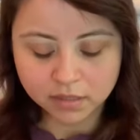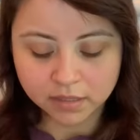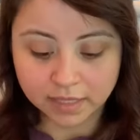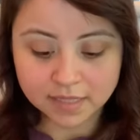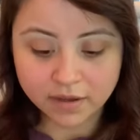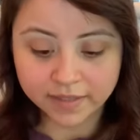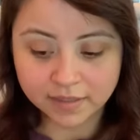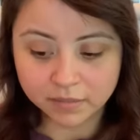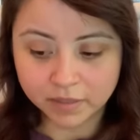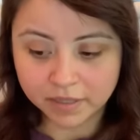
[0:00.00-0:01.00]
that's how I
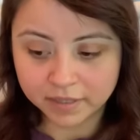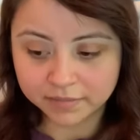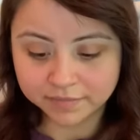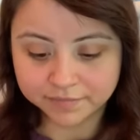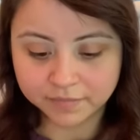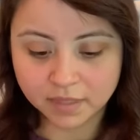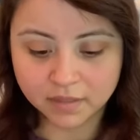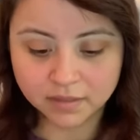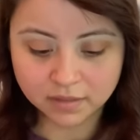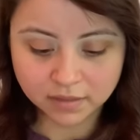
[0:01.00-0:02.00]
think about it.
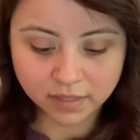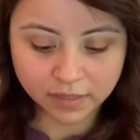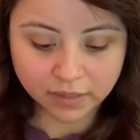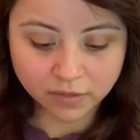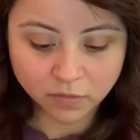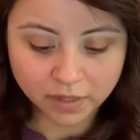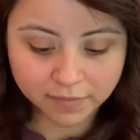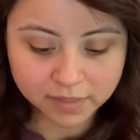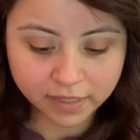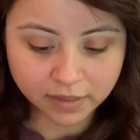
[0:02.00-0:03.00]
Like I know when
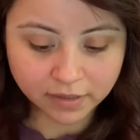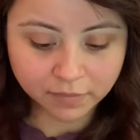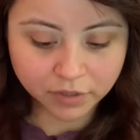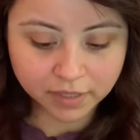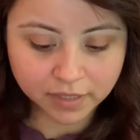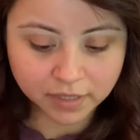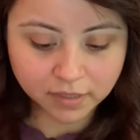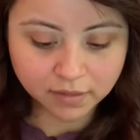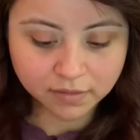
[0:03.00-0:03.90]
I'm tired, I'm cranky.